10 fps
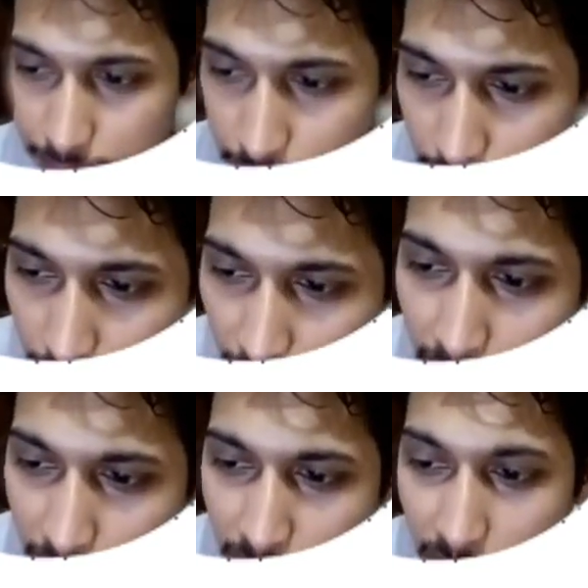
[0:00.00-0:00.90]
And the
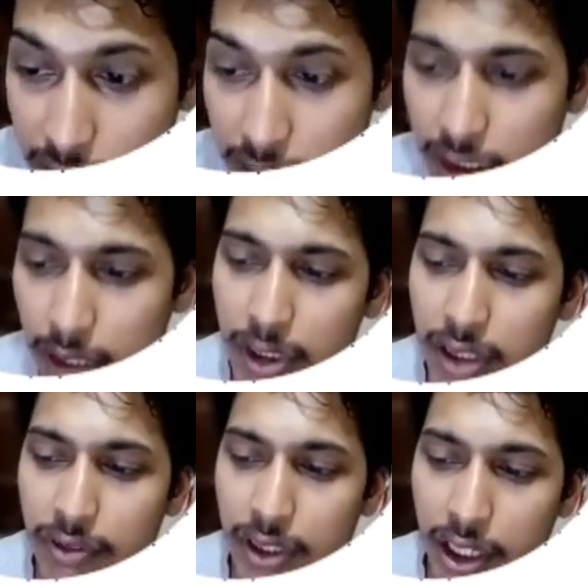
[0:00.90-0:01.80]
same thing we can do,
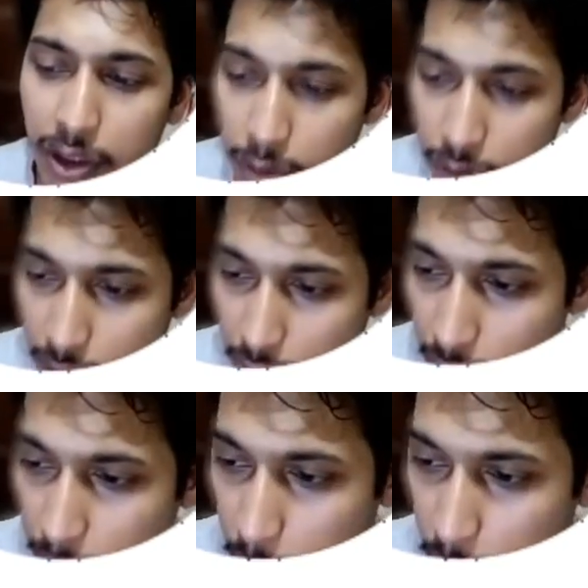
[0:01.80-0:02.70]
because
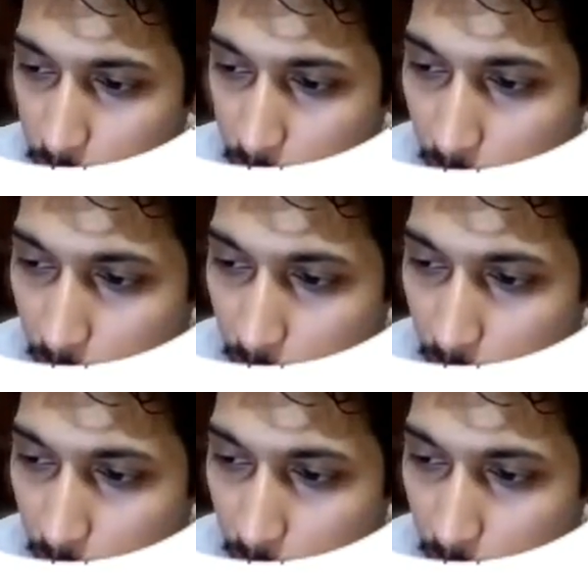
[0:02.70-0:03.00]
our